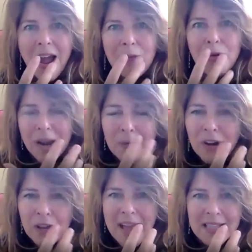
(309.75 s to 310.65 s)
When I'm
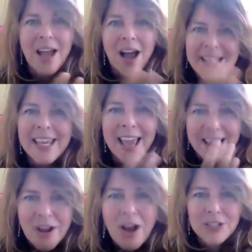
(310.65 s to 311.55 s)
wearing a mask, I
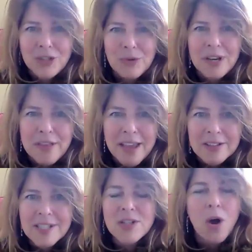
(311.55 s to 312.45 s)
cannot do anything
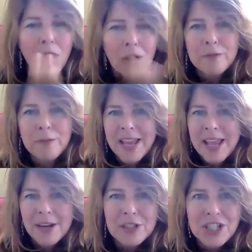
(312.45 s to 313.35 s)
else because all of my
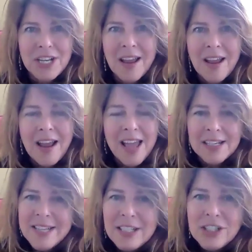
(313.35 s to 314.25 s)
energy and
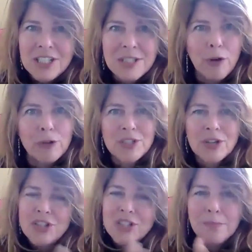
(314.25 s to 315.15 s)
attention is focused
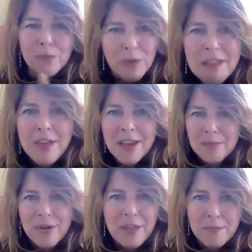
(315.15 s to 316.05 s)
on just breathing
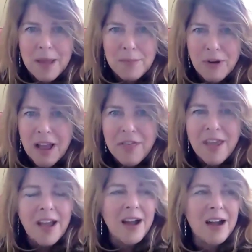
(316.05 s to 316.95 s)
breath by breath,
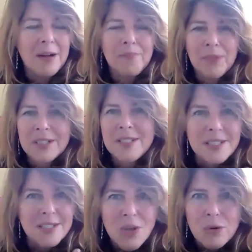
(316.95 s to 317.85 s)
because
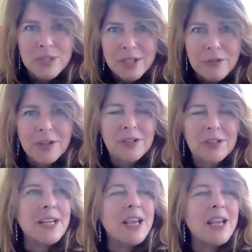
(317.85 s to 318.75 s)
it's so difficult.